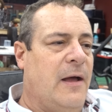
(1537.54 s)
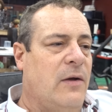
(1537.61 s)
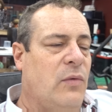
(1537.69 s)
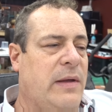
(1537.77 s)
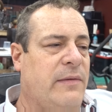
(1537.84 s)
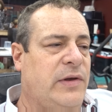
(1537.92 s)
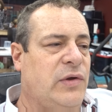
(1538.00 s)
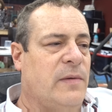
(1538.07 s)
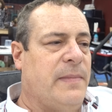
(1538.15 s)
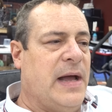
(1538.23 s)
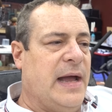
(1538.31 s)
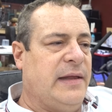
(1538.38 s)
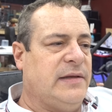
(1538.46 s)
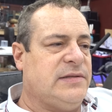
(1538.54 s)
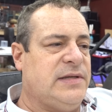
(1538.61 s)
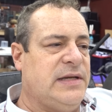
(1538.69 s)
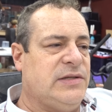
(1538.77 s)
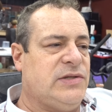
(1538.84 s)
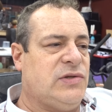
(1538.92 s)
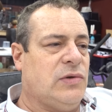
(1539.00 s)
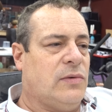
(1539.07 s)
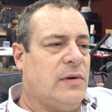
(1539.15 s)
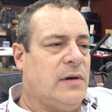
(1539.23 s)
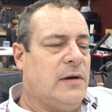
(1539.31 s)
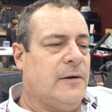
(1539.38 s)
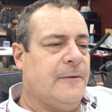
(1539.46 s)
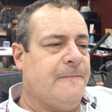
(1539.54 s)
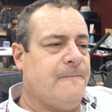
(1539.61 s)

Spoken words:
we would do a behind the scenes tour,